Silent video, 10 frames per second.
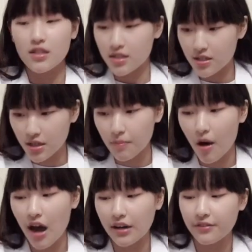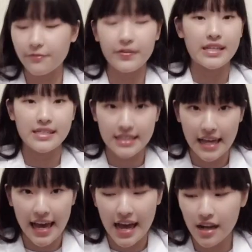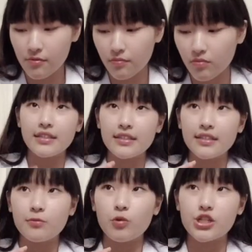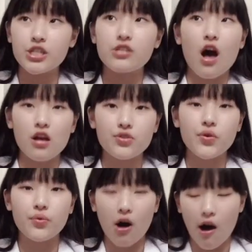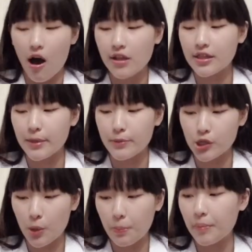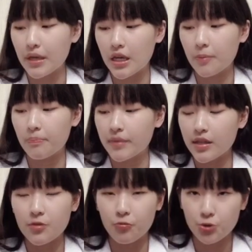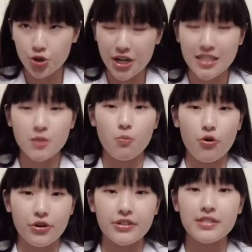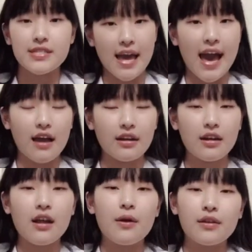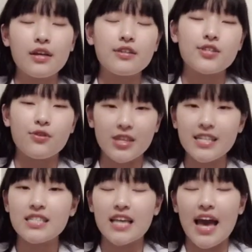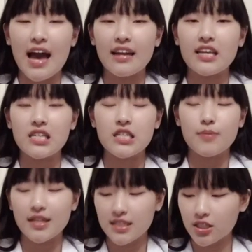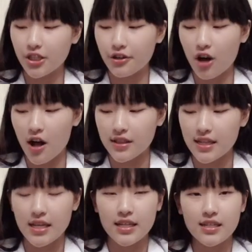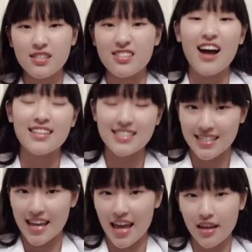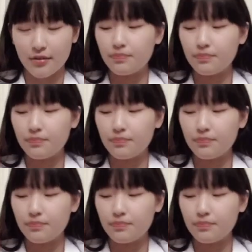tomography scan, which is also called the dopamine transporter scan. So this scan is basically called the DOT scan.